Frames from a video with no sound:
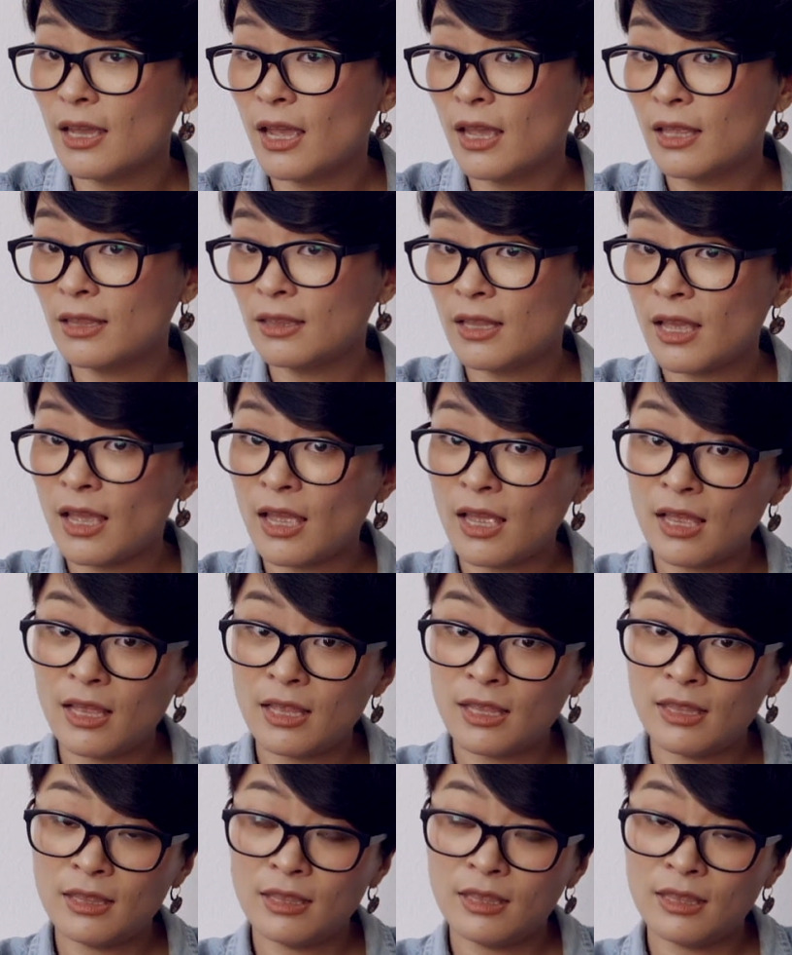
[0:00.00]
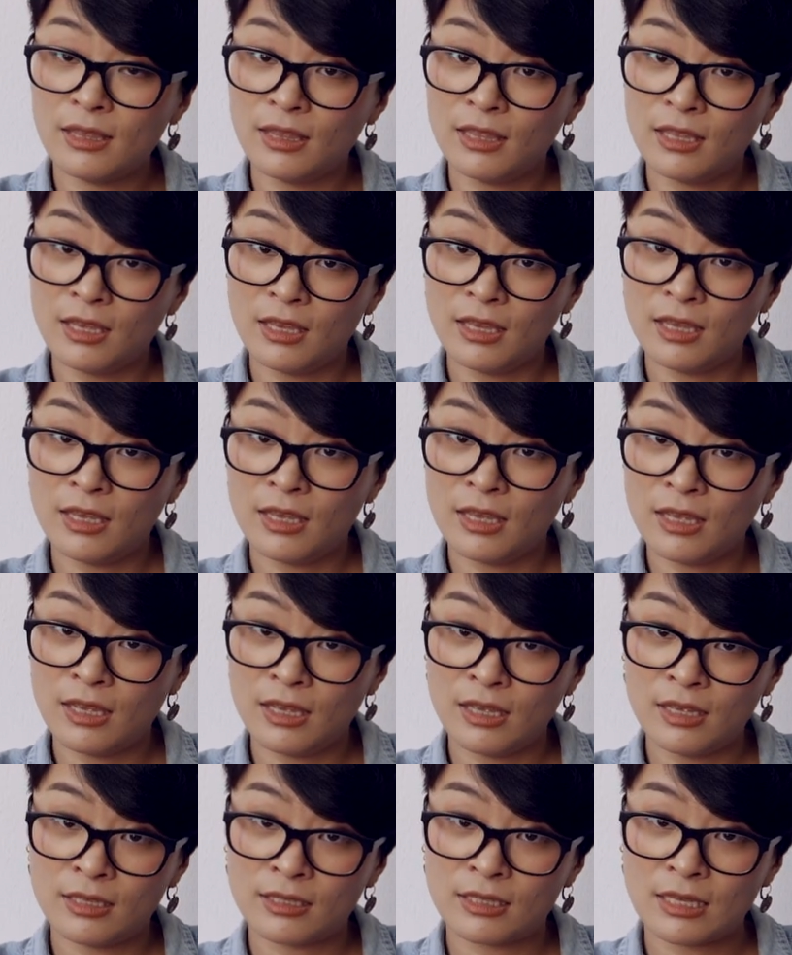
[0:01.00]
And then
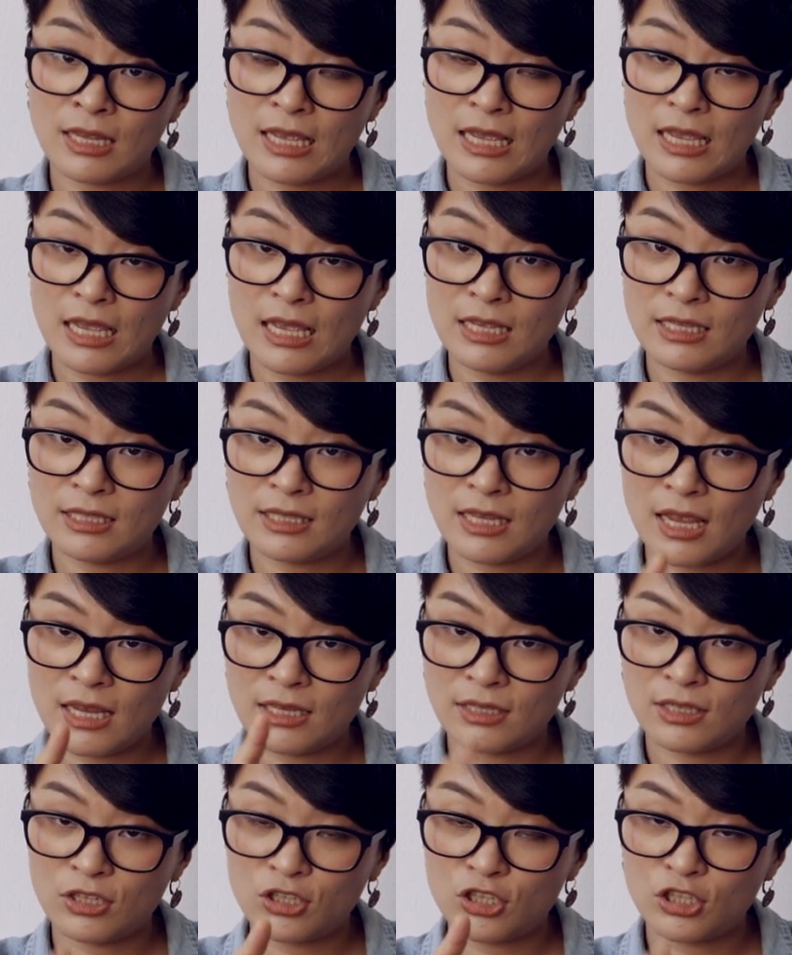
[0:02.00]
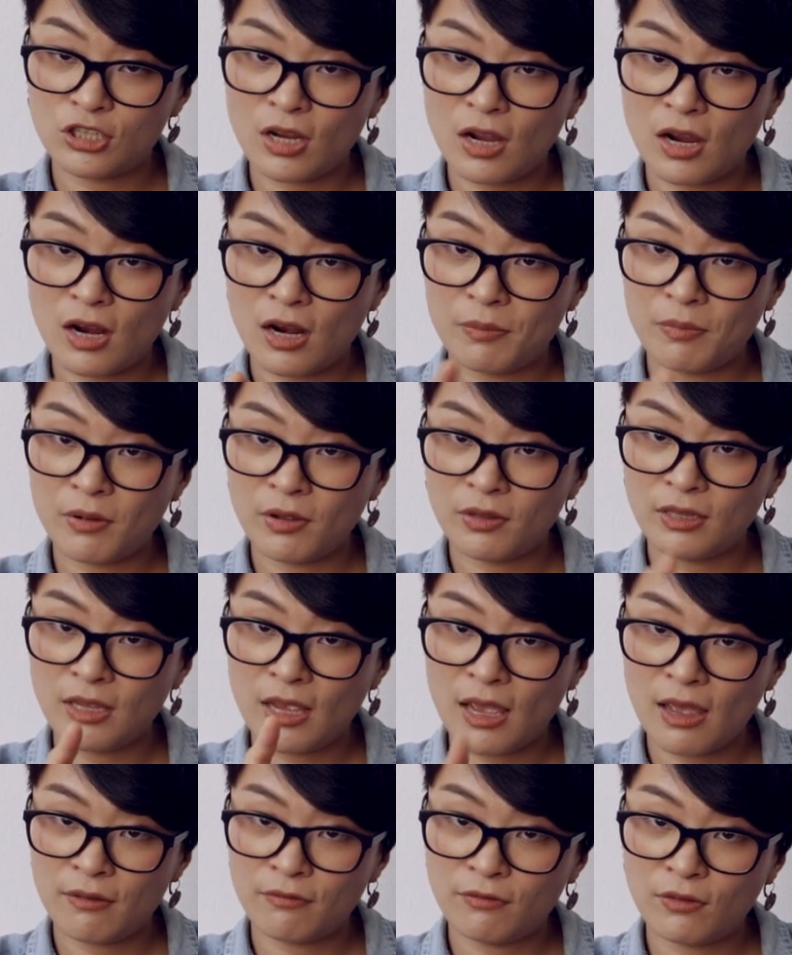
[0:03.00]
this, it says a sharp on the
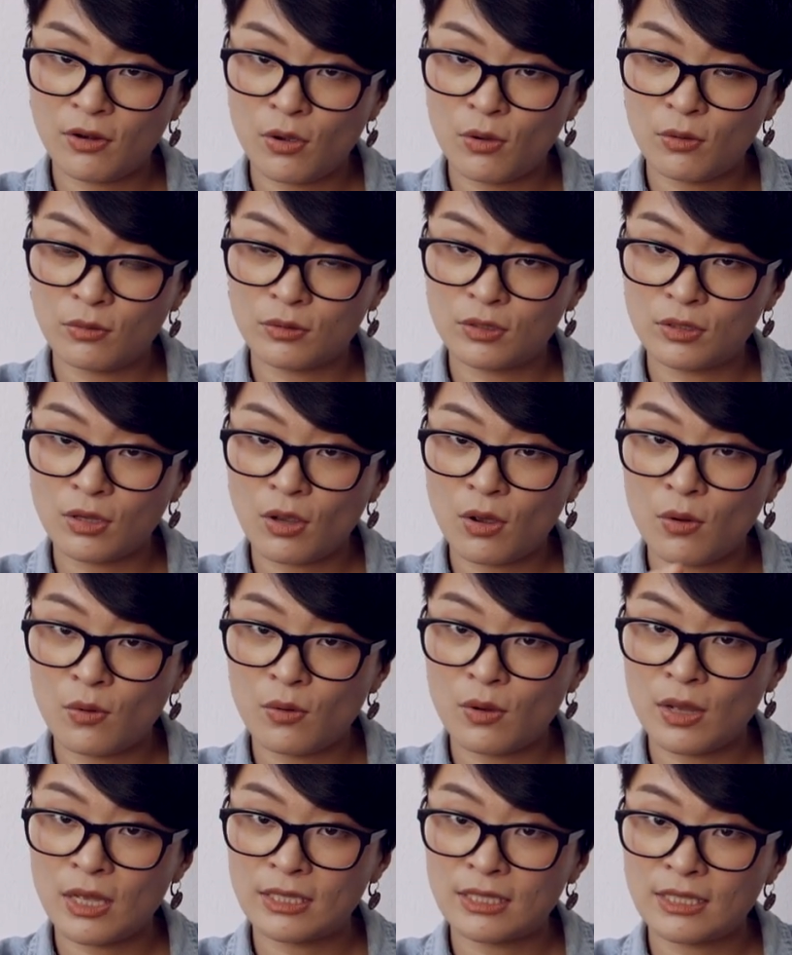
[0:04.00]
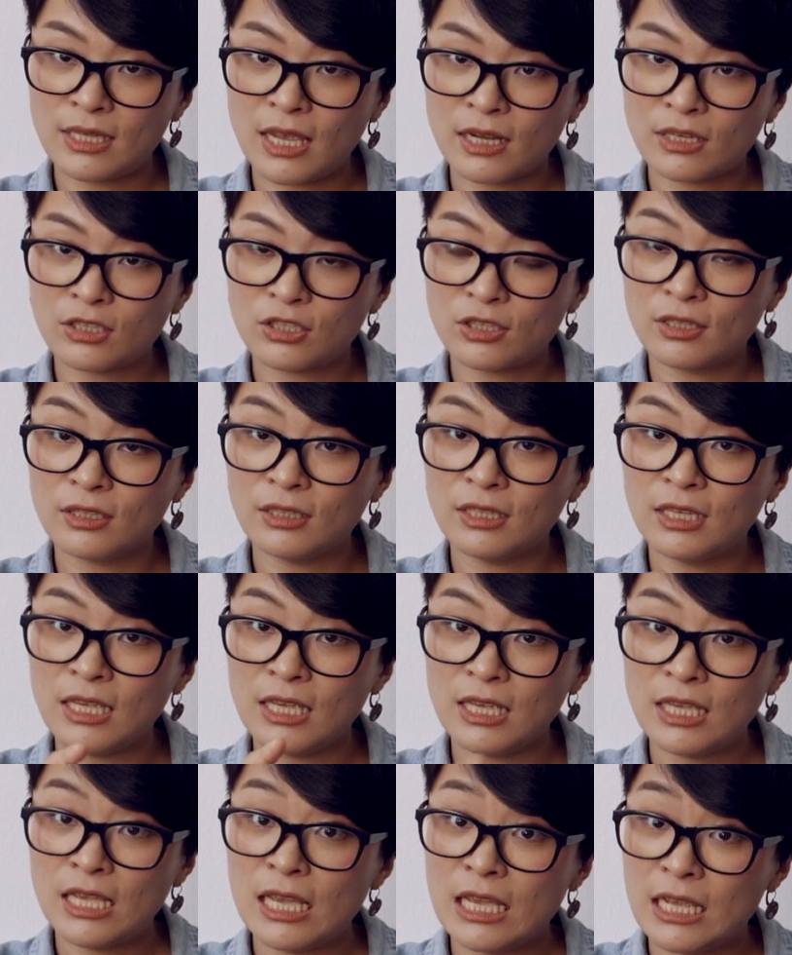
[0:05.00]
F note, so it's
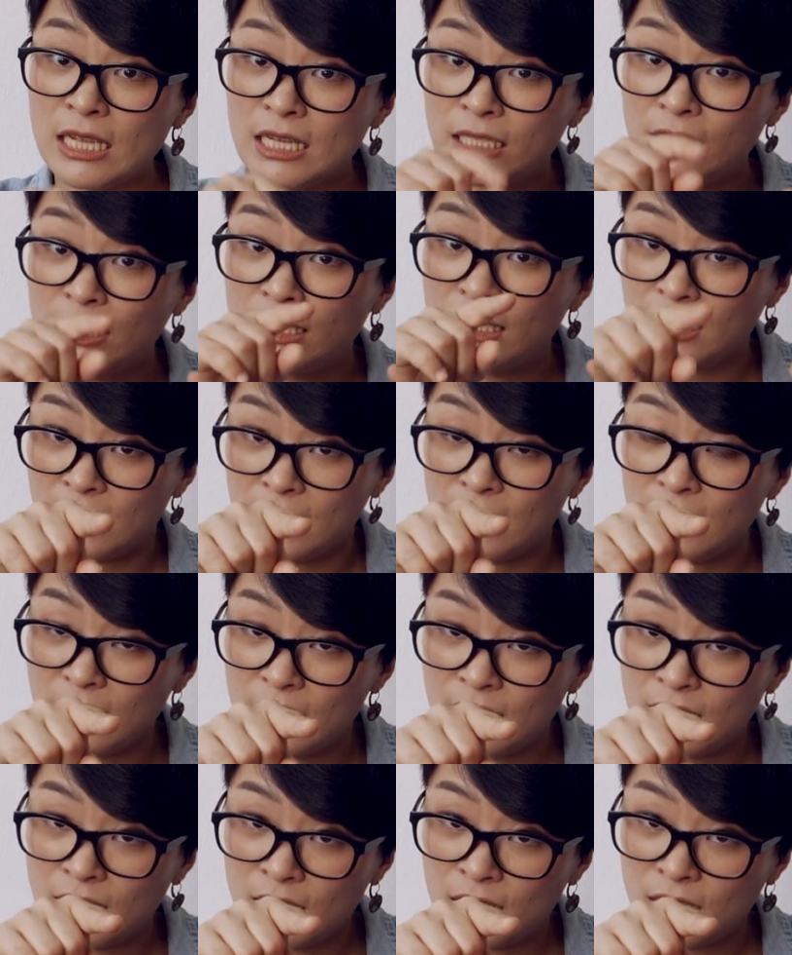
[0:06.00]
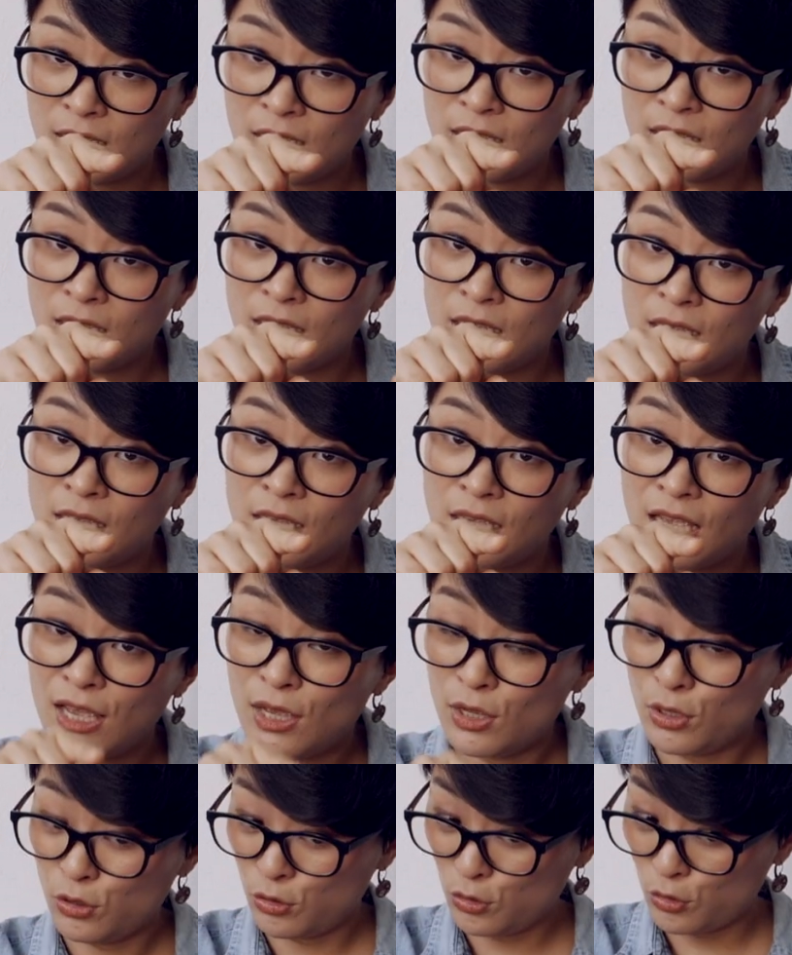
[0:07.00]
actually ti,
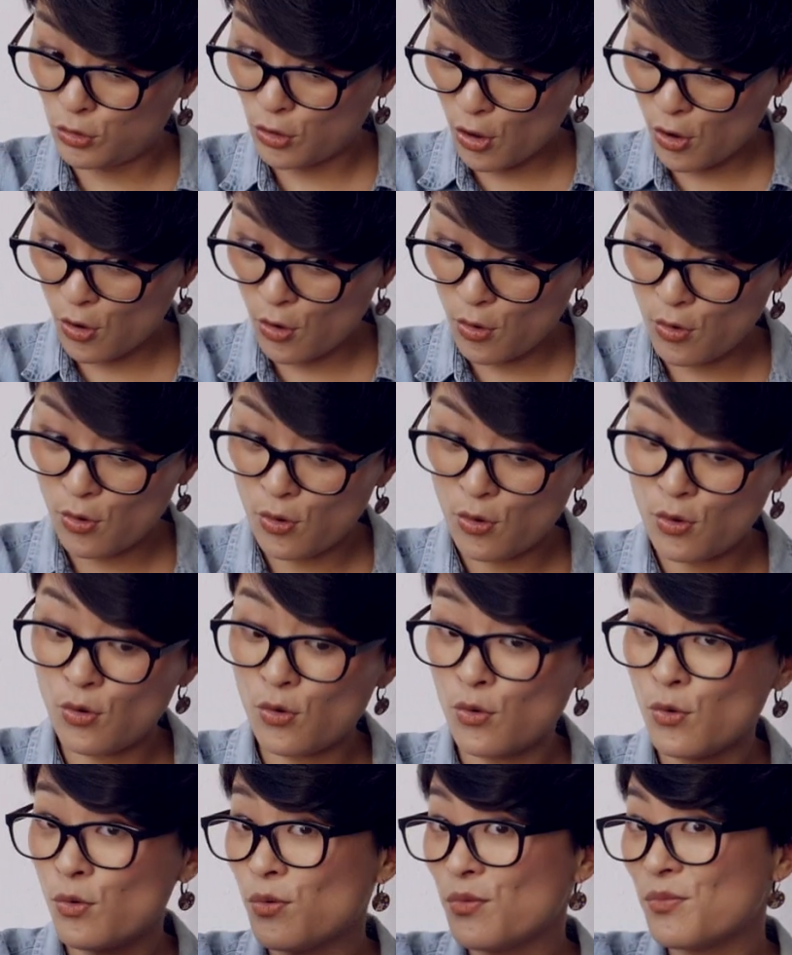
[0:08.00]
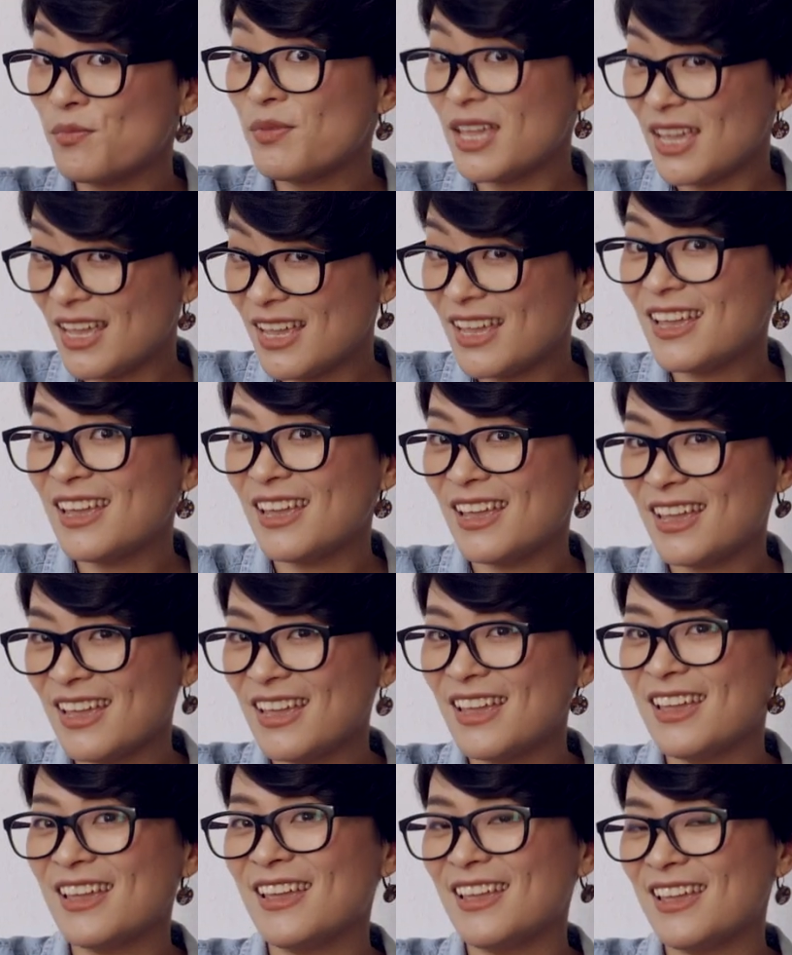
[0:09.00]
do,
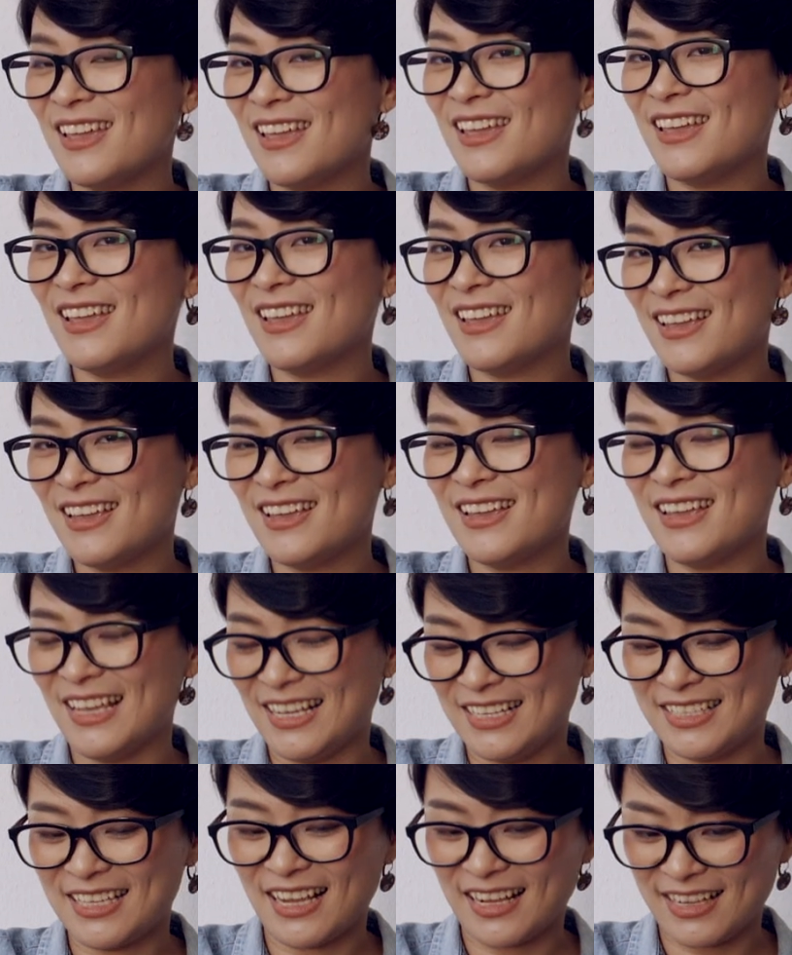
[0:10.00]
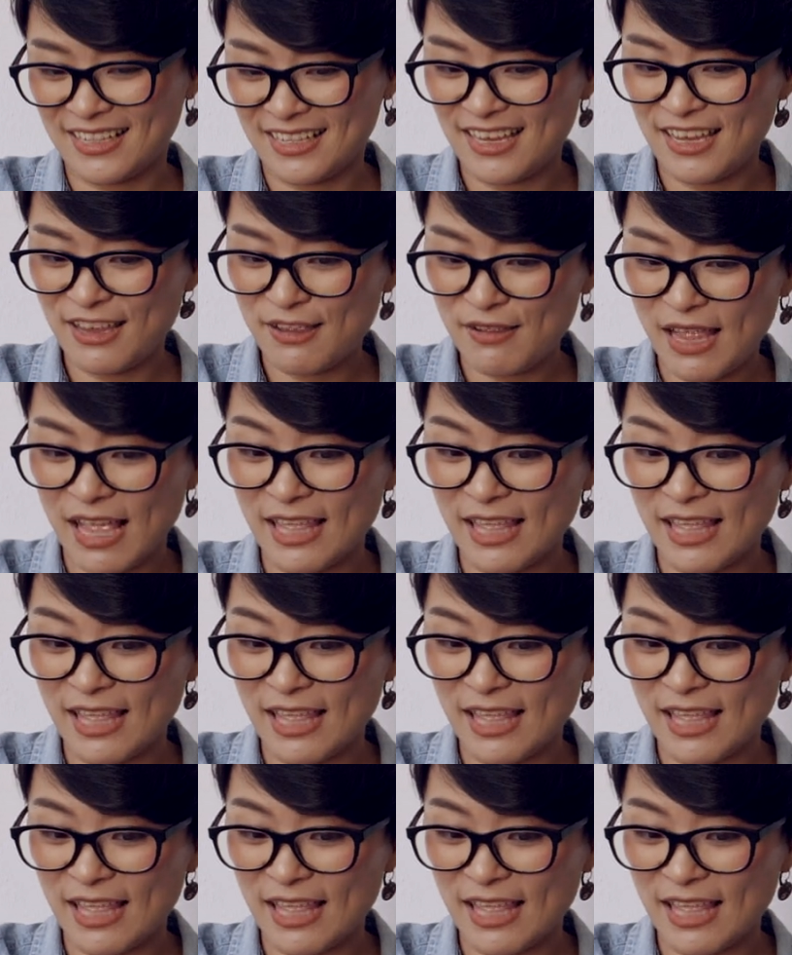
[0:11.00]
mi. Exactly.